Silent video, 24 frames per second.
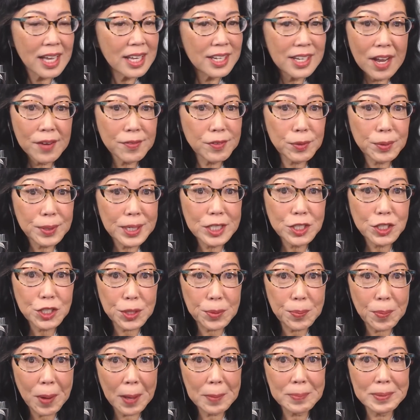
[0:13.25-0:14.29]
never reach the
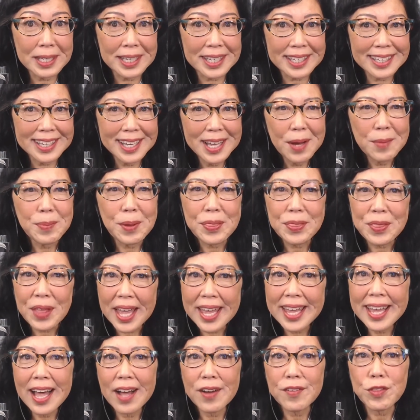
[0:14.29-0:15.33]
public, but
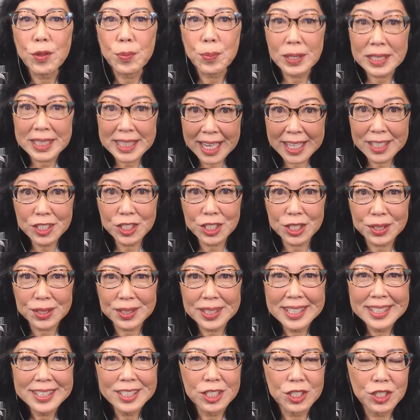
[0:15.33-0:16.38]
they have the potential
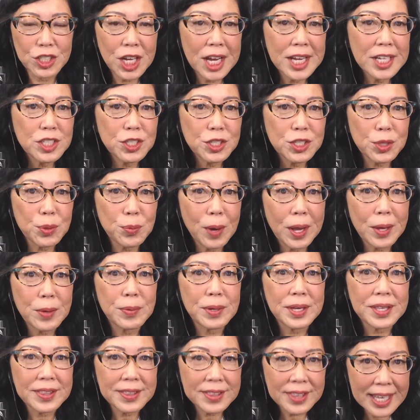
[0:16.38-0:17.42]
to change the way
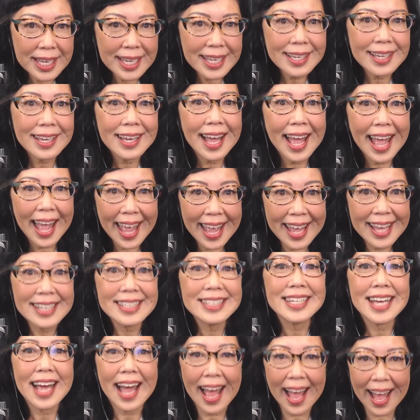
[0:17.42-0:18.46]
we think and
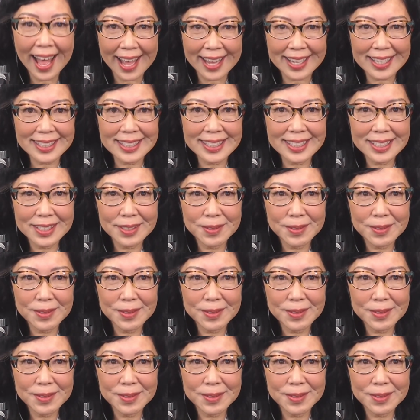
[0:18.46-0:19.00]
act.